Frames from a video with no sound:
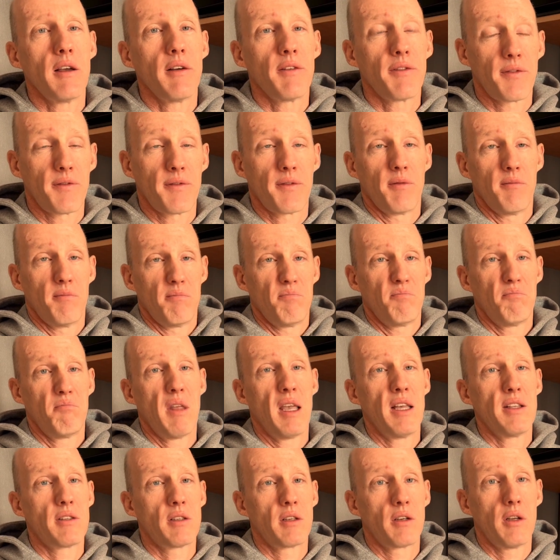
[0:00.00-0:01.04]
if
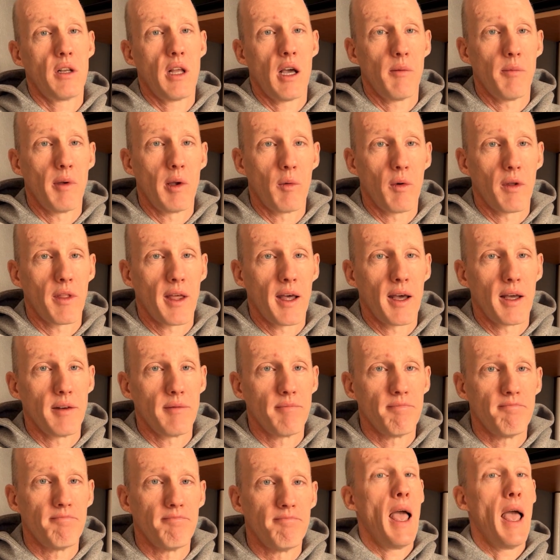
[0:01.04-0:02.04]
Henson could help me with that.